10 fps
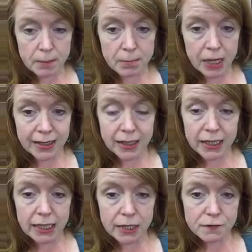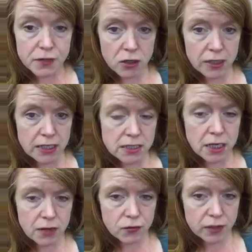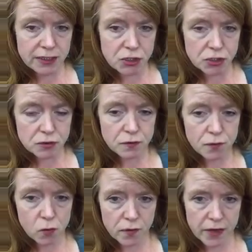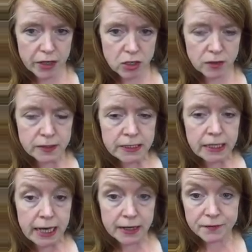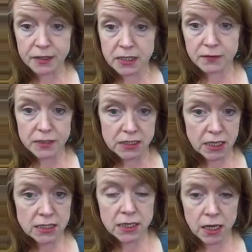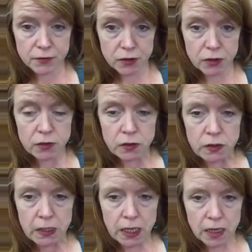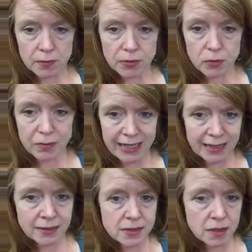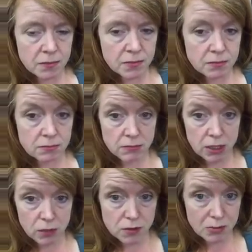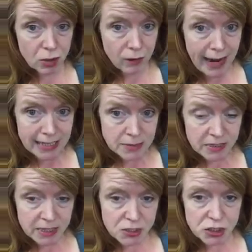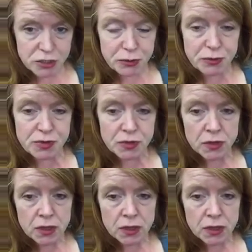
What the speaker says: but if there is coverage for there, and if it does cover there being some harassment issues,